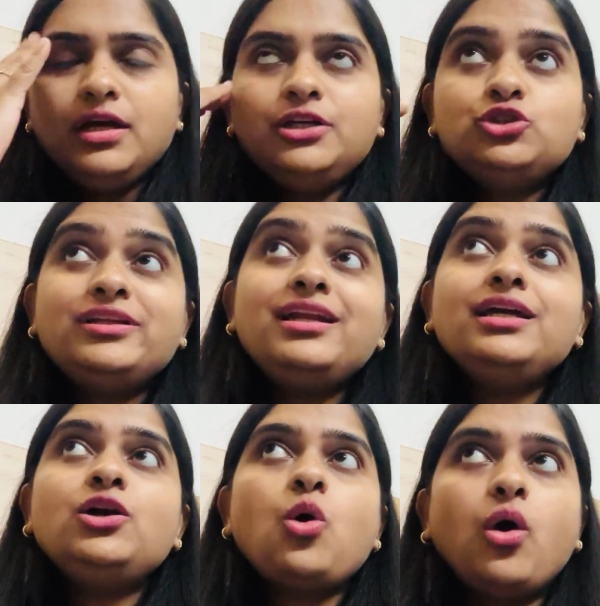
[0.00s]
So then I
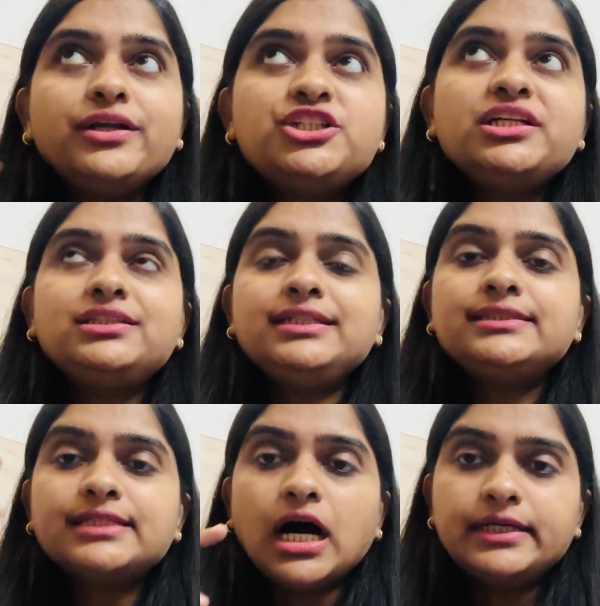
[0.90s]
consciously
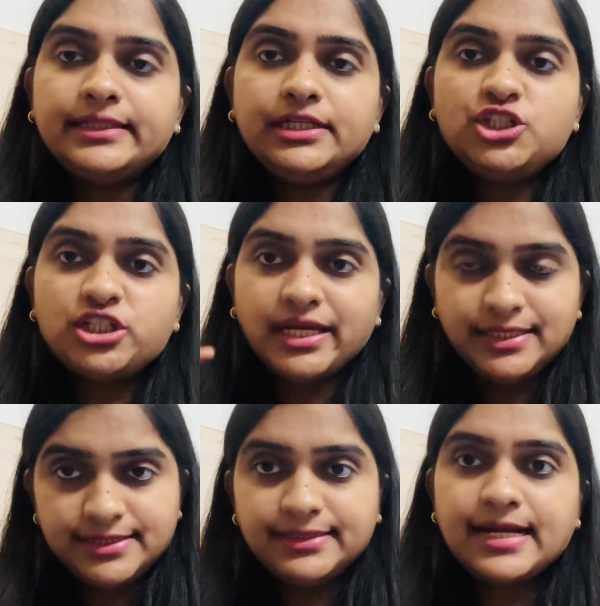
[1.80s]
started
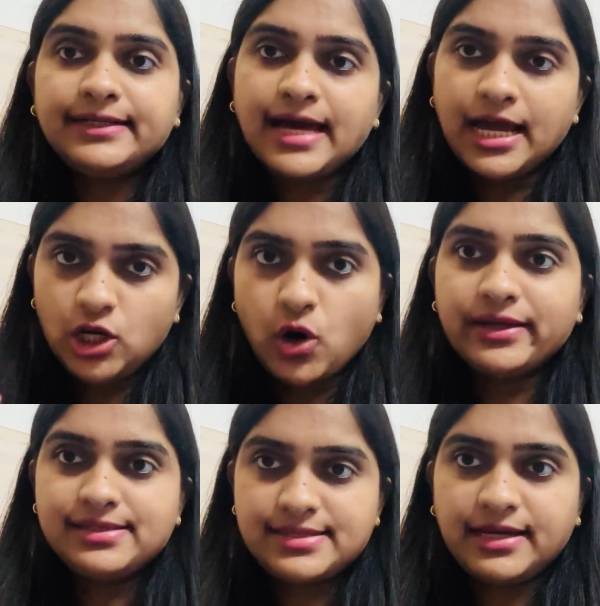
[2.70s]
changing that dialogue
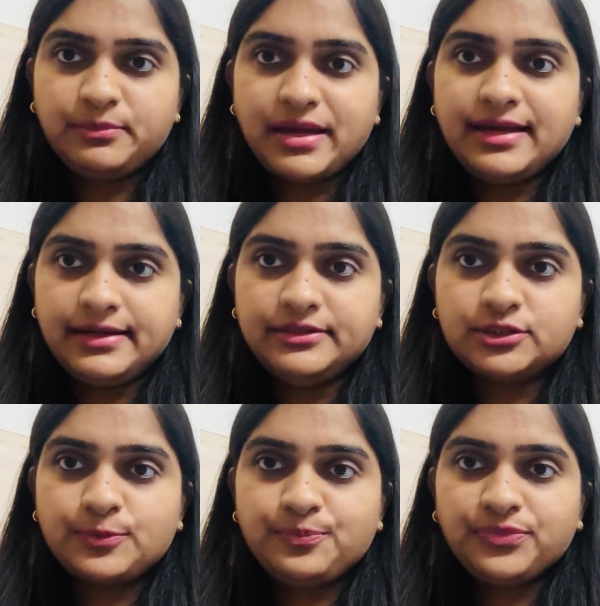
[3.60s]
inside my head.
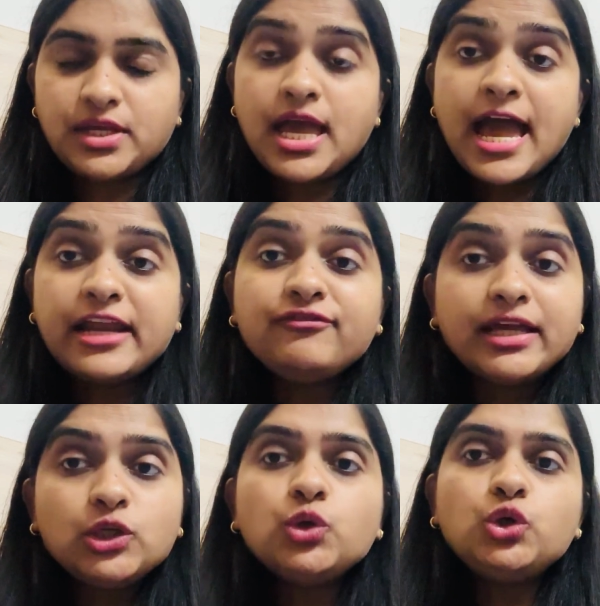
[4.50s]
And
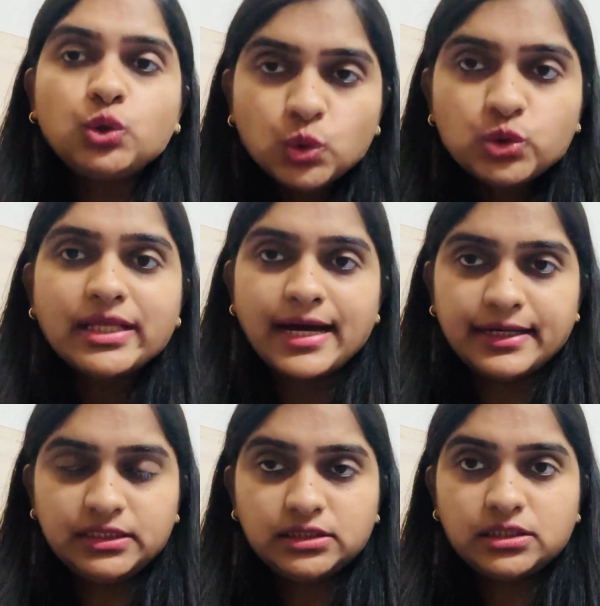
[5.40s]
when you do
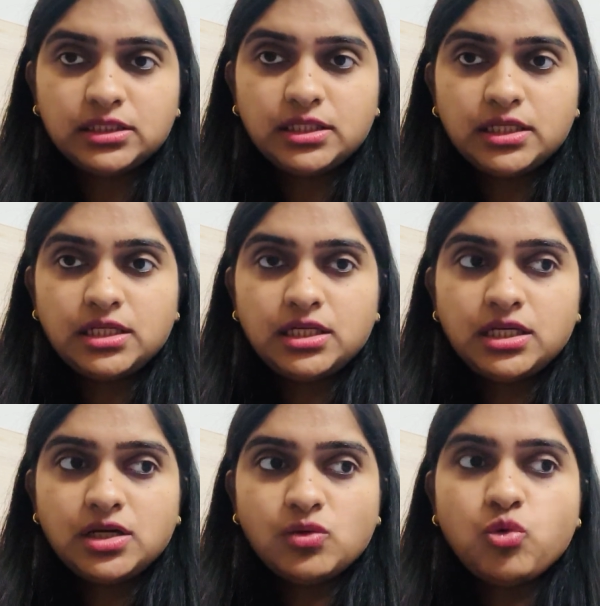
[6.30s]
that,
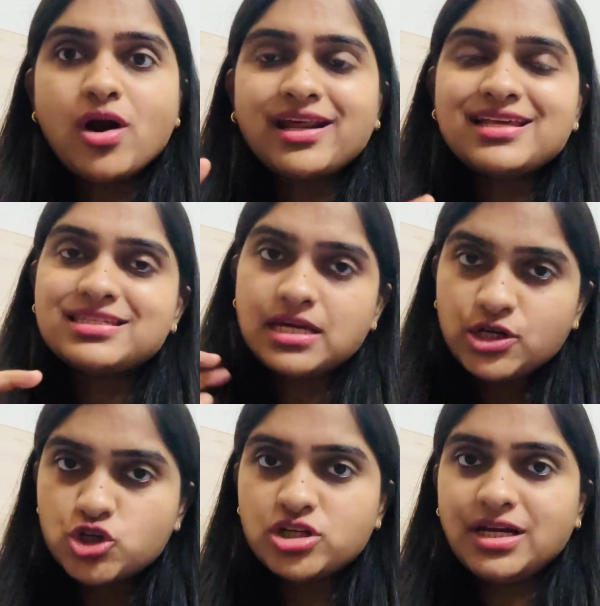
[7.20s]
what
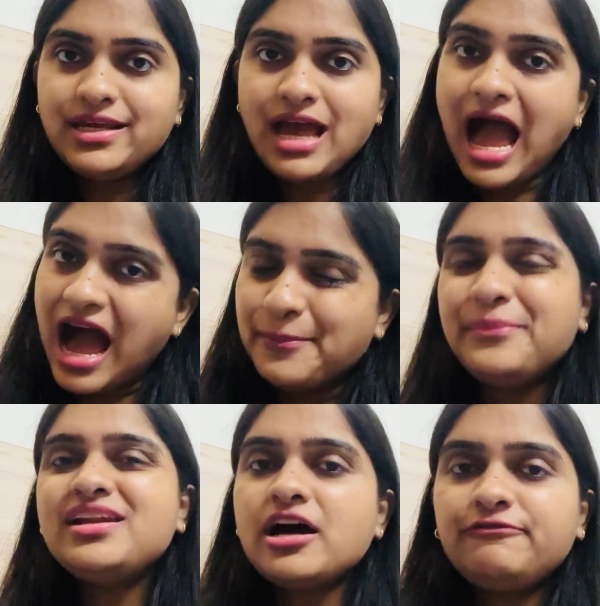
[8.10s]
essentially
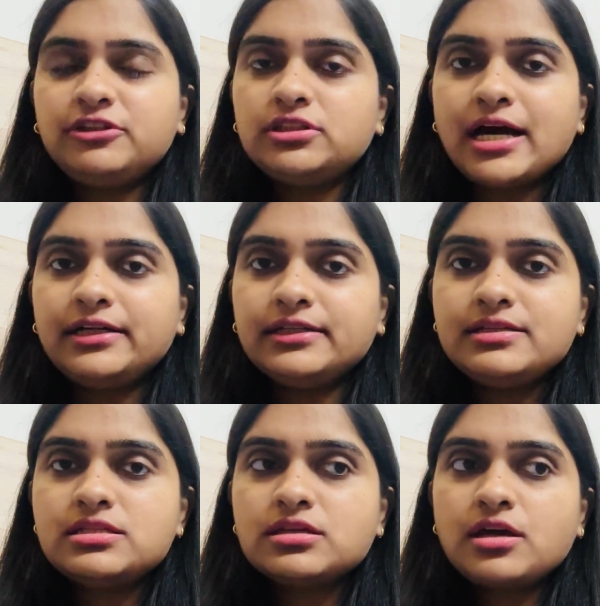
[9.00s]
happen after that
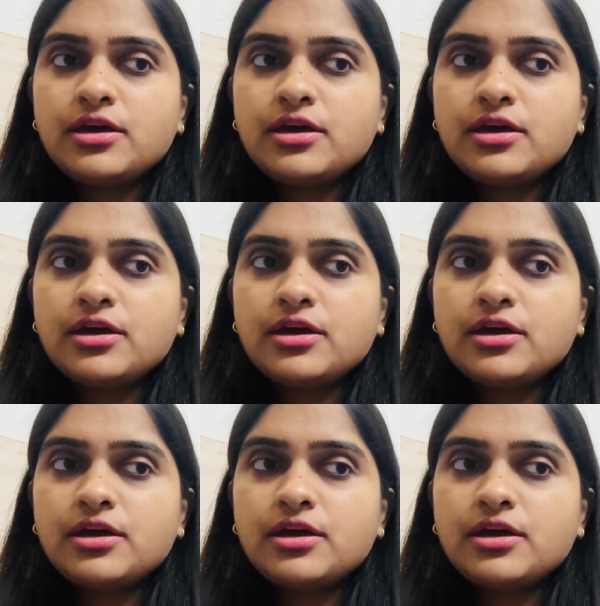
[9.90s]
is